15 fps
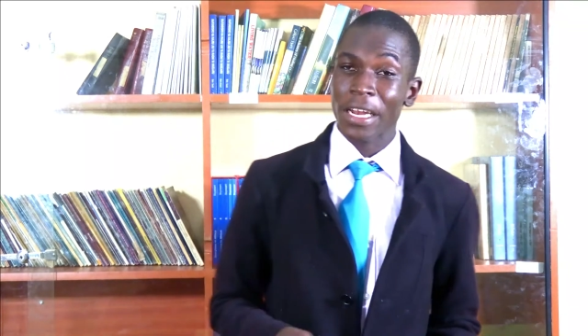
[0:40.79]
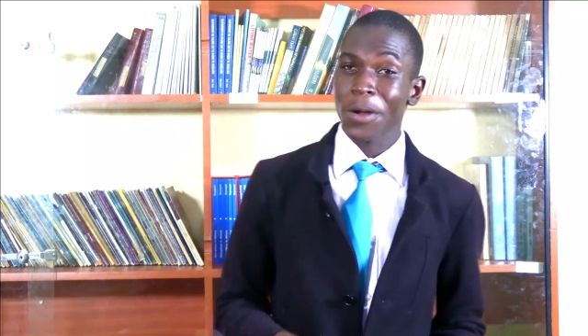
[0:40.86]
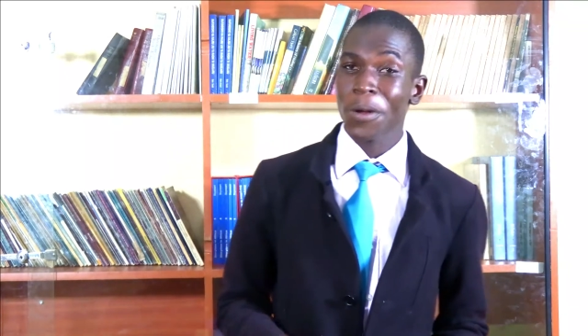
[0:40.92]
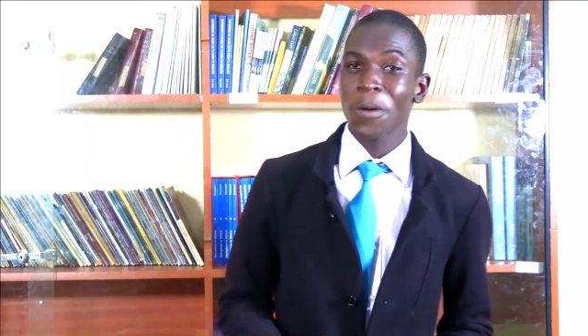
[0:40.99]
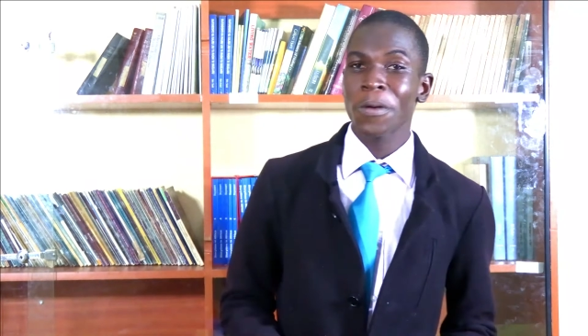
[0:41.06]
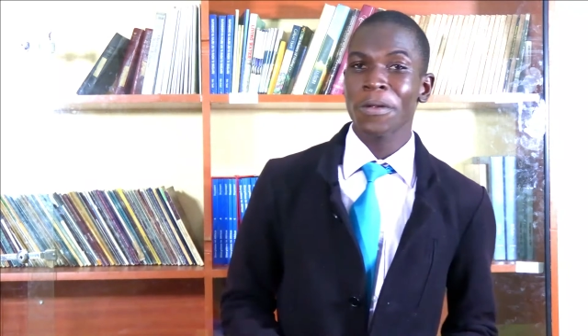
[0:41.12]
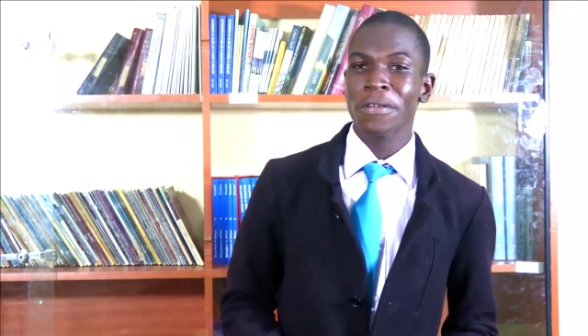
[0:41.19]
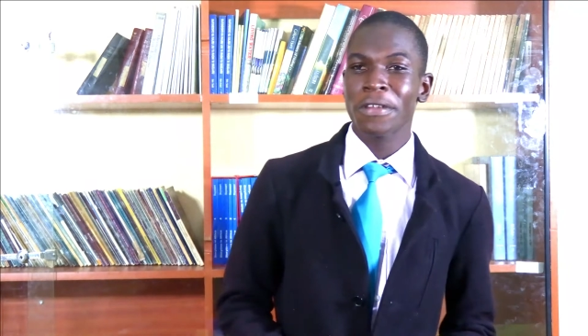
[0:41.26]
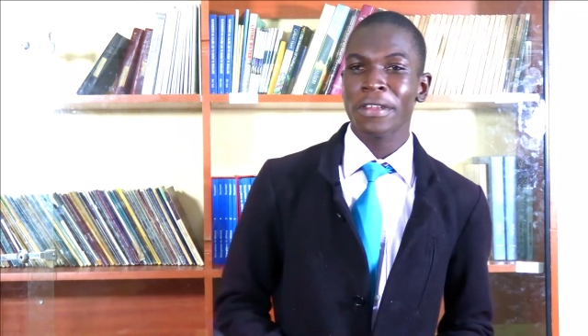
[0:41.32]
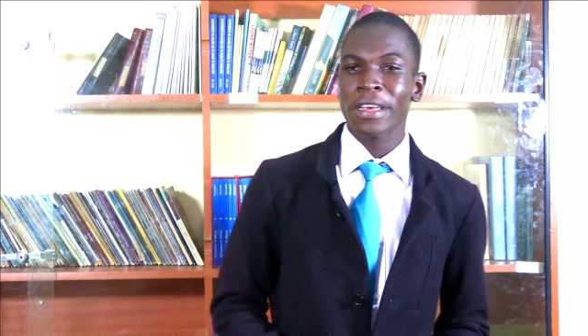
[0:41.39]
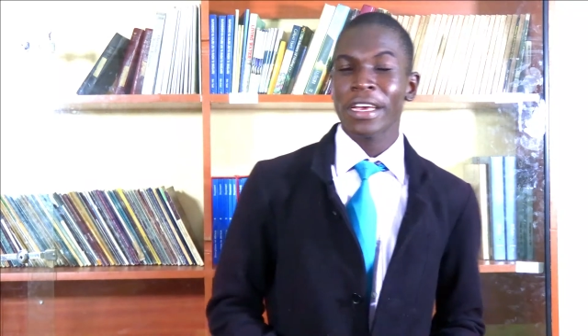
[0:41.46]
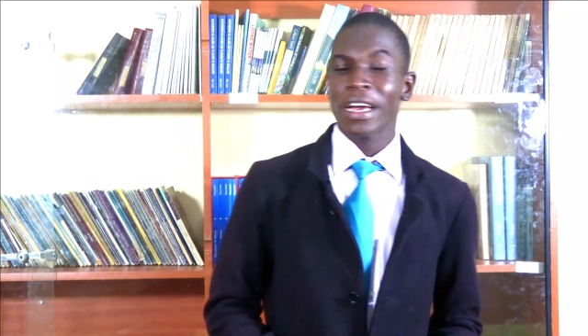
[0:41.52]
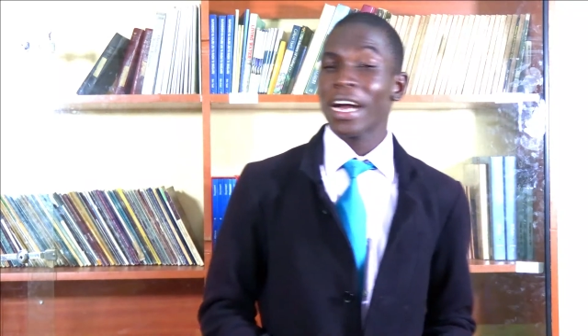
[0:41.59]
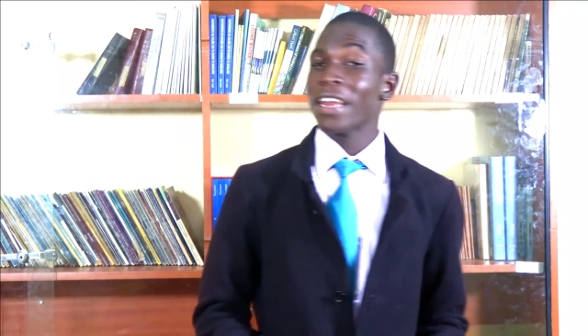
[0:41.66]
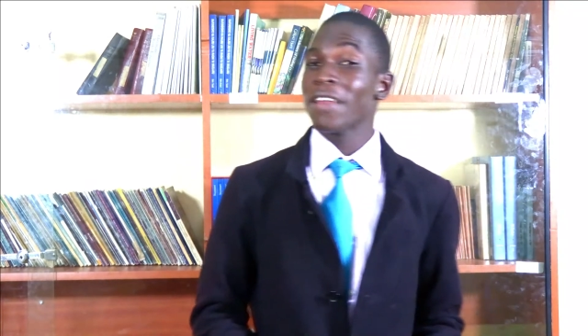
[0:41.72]
nose,
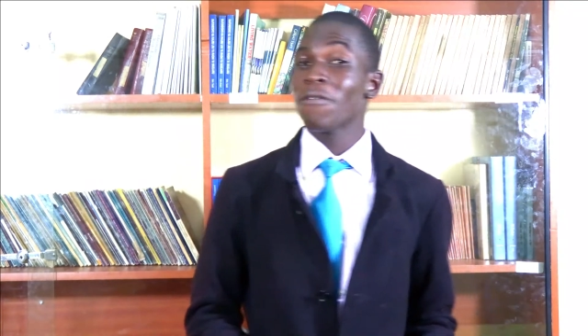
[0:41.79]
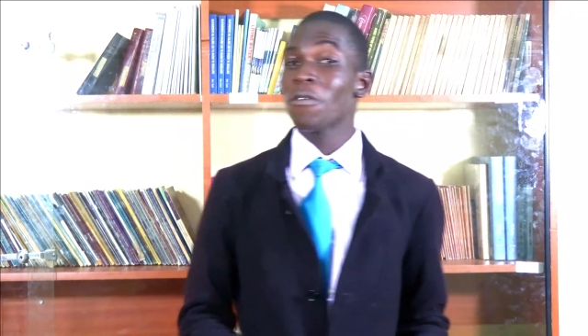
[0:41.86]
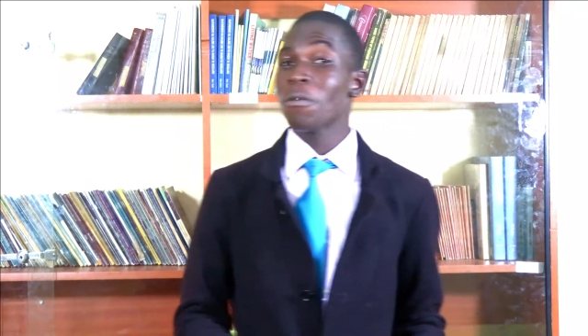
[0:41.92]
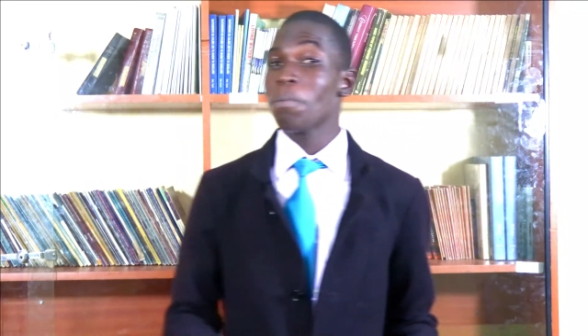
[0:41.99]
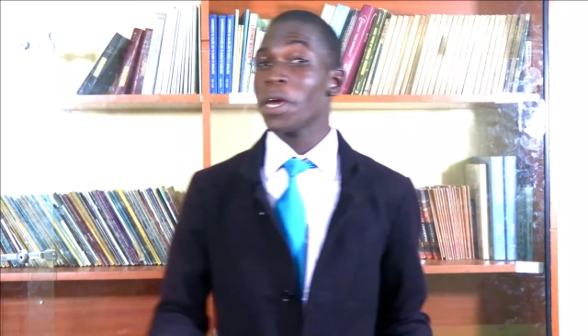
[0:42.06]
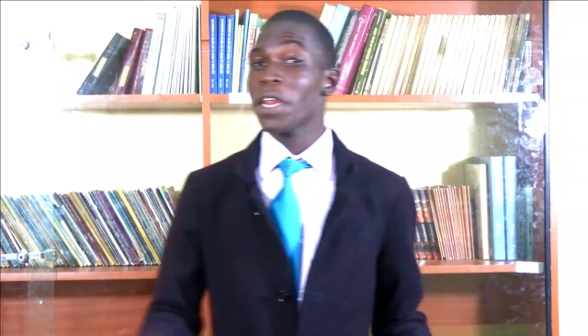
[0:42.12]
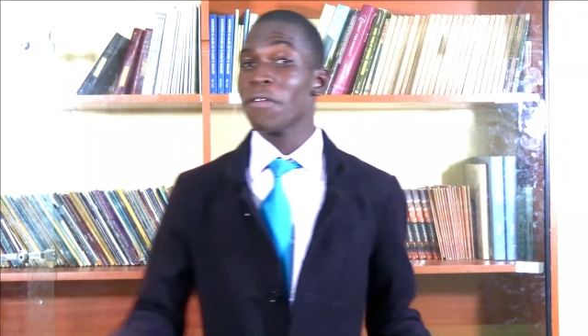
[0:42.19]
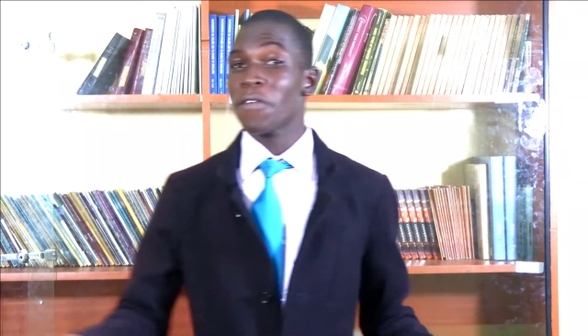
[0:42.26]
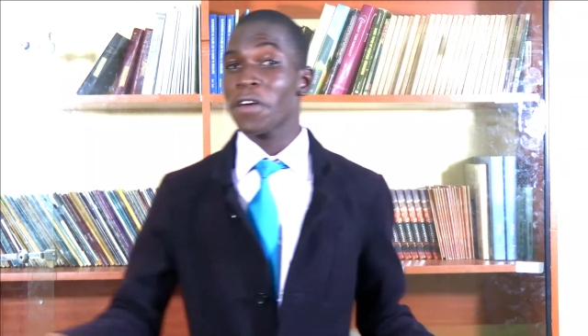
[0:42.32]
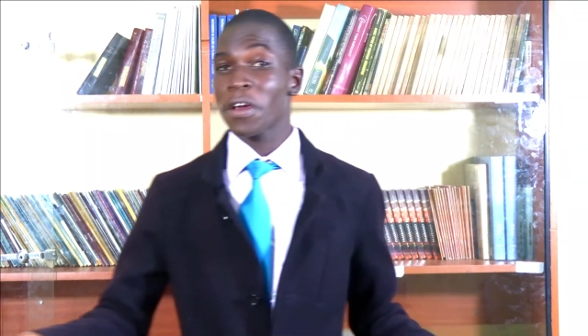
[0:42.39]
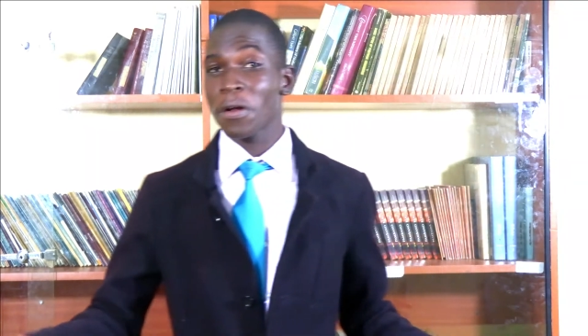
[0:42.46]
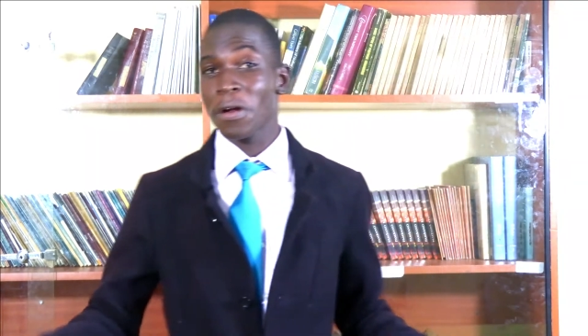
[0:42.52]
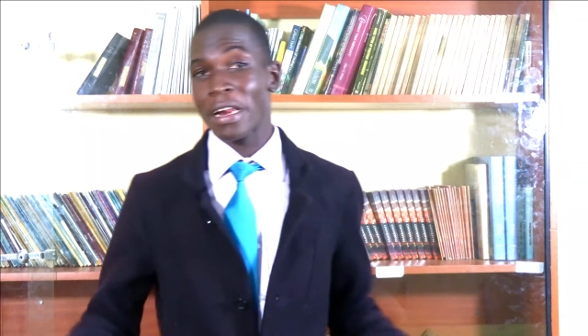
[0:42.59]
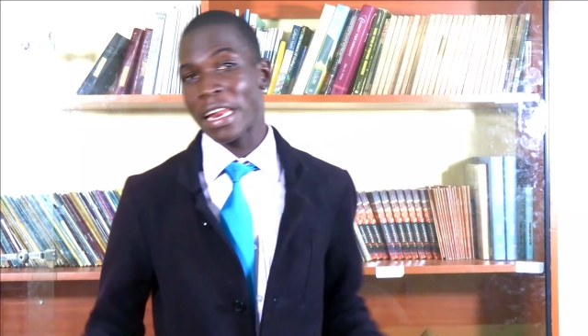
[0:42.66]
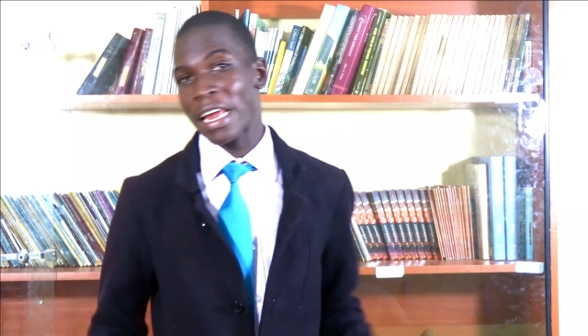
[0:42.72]
and even
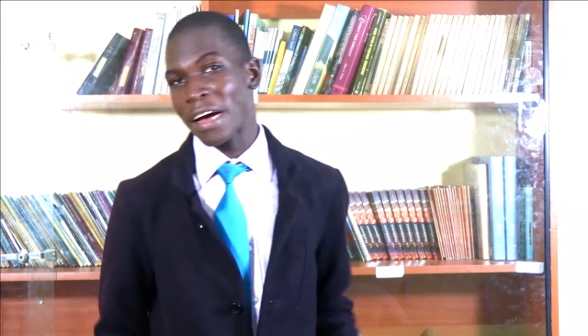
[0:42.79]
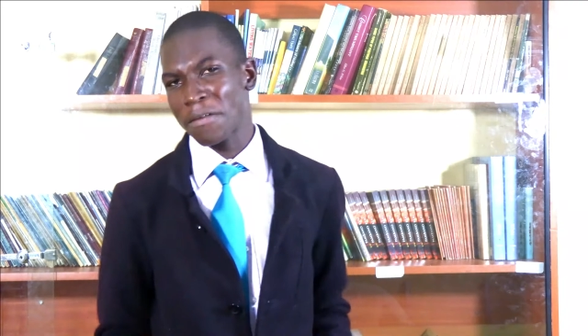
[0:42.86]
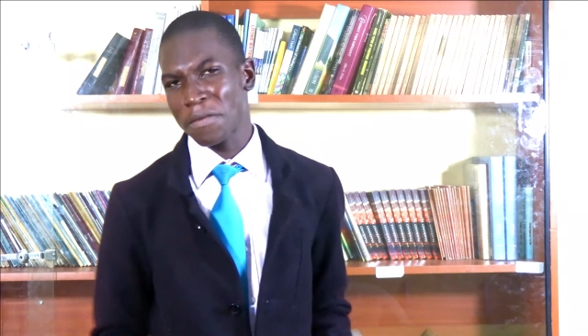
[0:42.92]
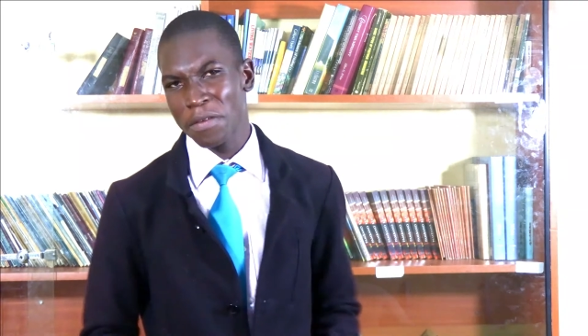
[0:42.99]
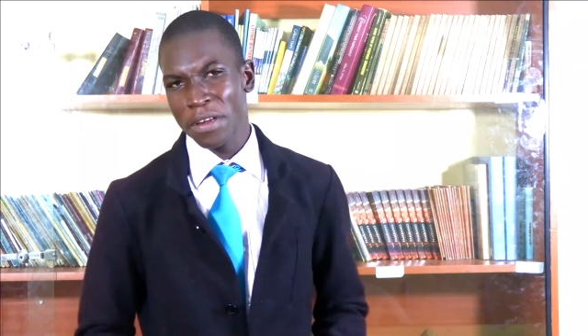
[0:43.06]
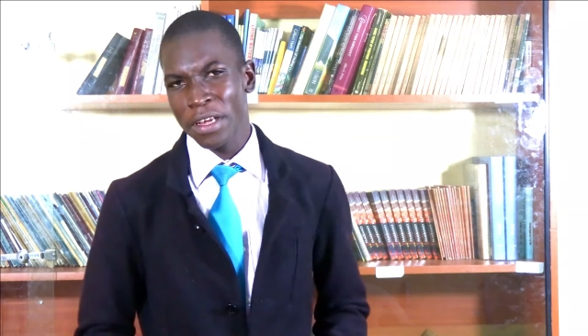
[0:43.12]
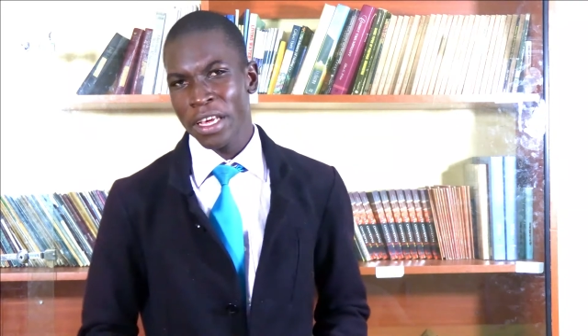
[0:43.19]
peripheral nerves.